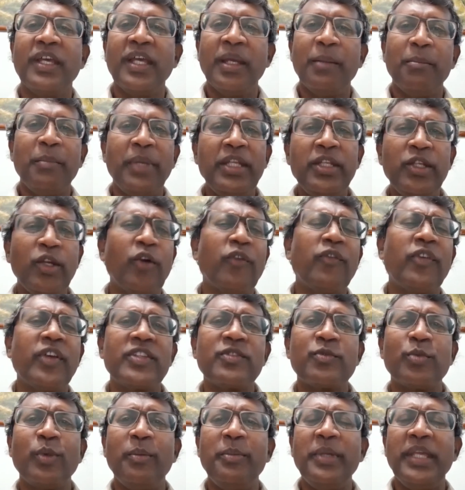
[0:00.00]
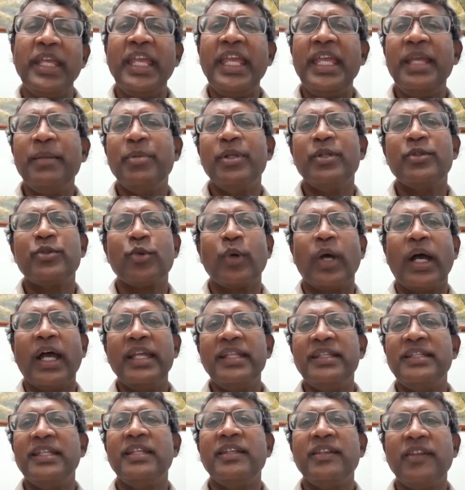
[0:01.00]
many of us will be able to
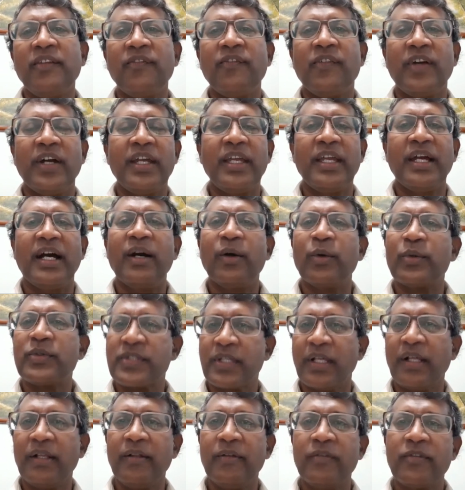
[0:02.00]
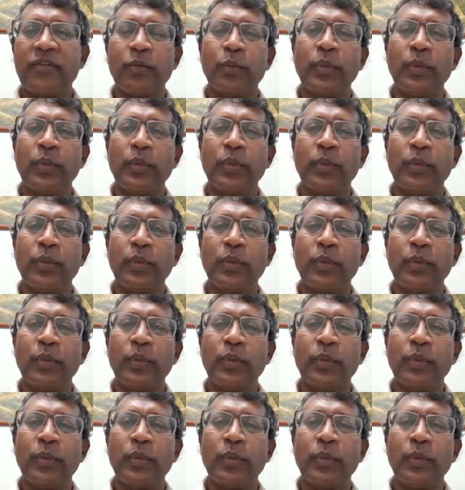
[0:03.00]
identify ourselves